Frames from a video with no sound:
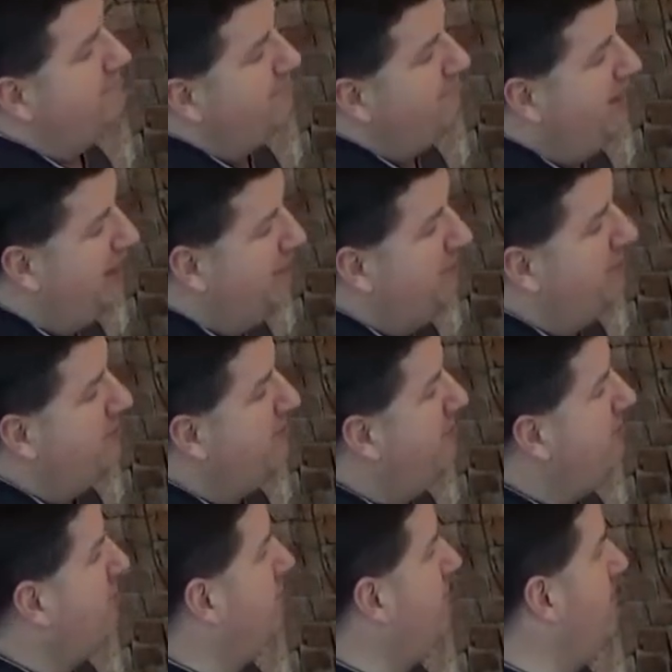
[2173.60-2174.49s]
maybe
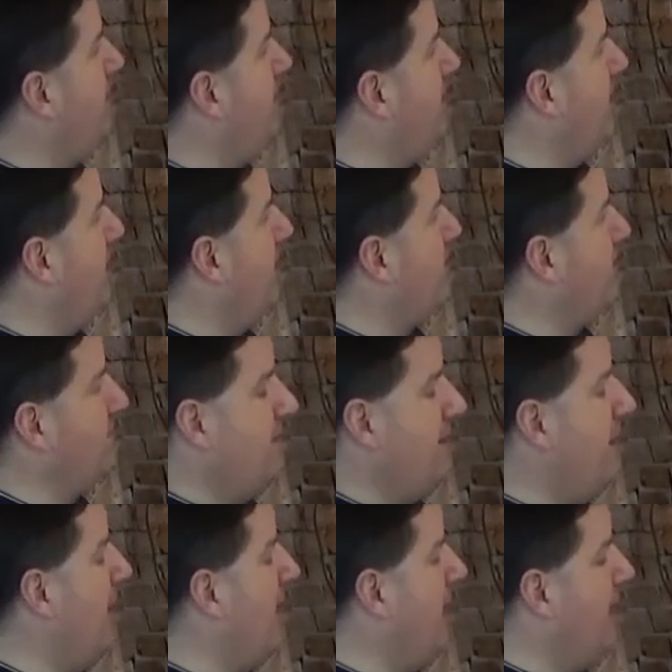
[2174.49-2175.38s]
there would be a case on
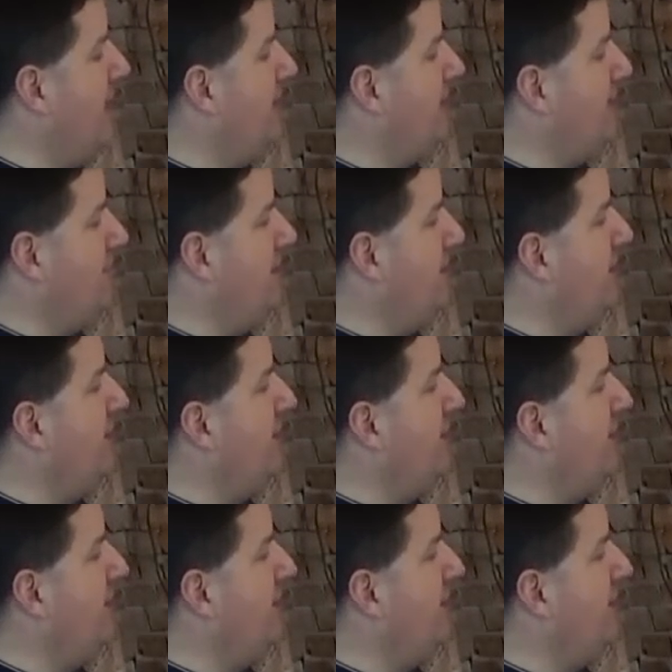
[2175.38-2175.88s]
that. I mean,